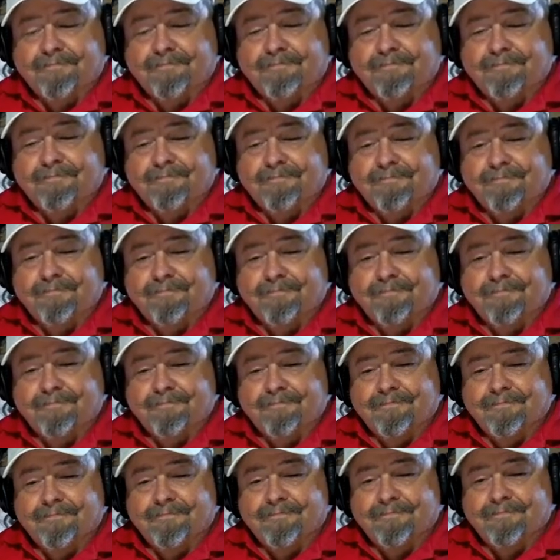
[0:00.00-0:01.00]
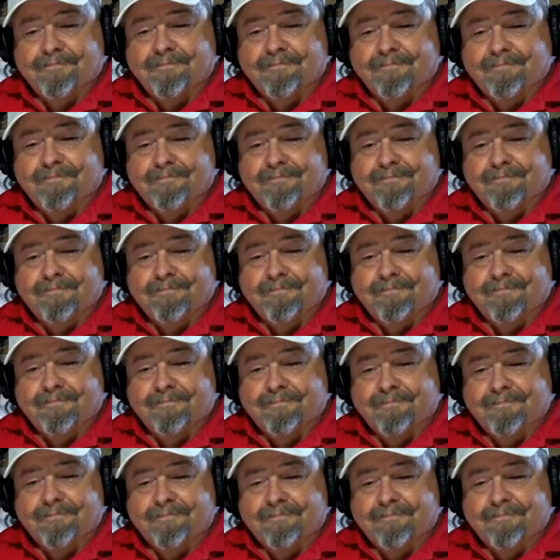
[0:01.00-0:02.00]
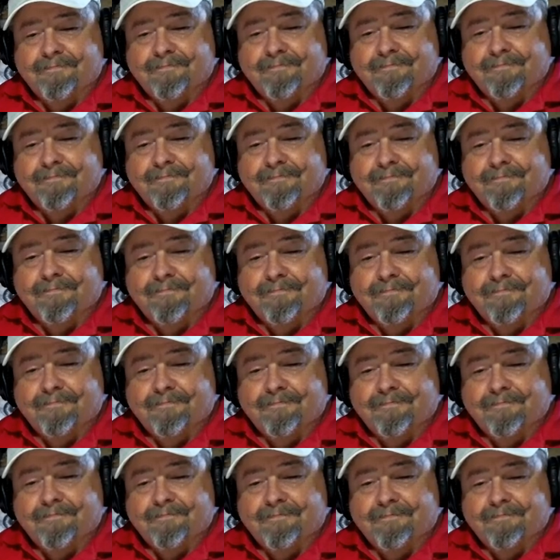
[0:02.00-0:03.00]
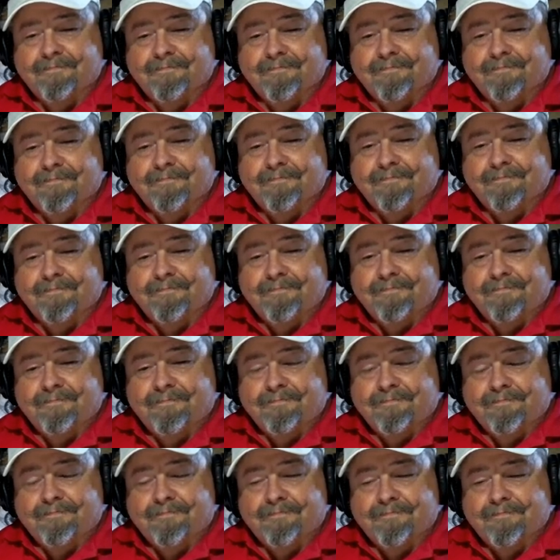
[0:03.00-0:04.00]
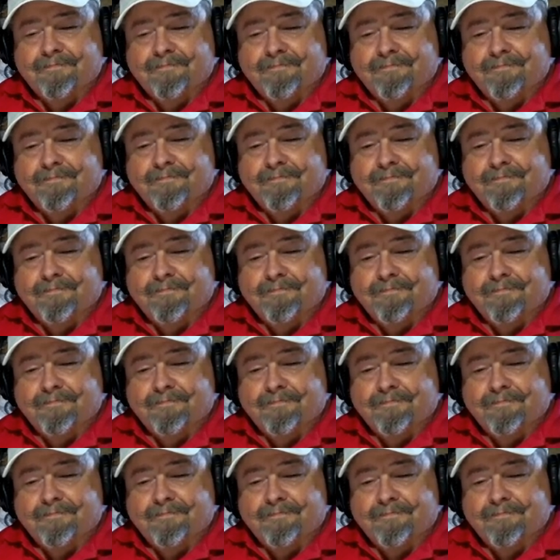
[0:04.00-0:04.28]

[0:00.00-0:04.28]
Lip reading: (not speaking)